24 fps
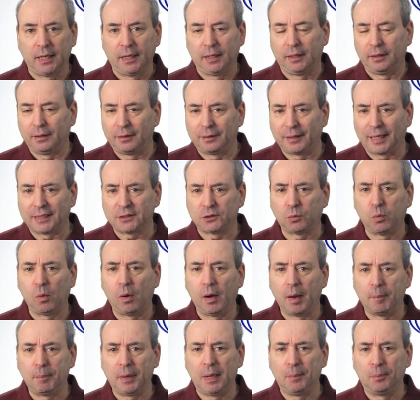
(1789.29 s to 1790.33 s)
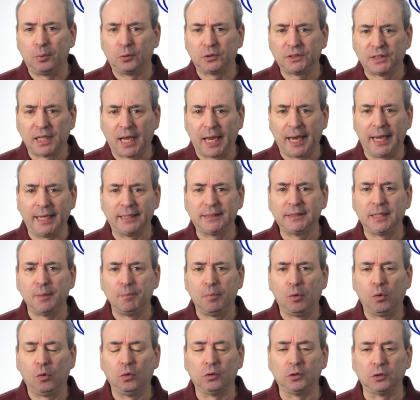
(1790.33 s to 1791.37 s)
That's why people say it's
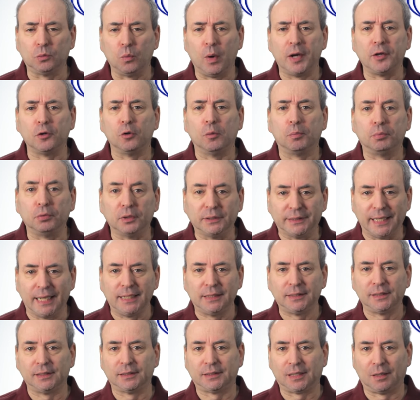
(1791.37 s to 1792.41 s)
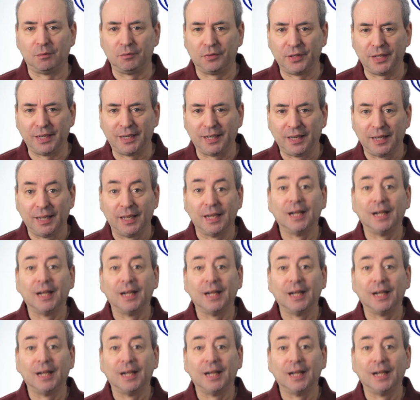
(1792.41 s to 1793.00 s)
important when you're presenting something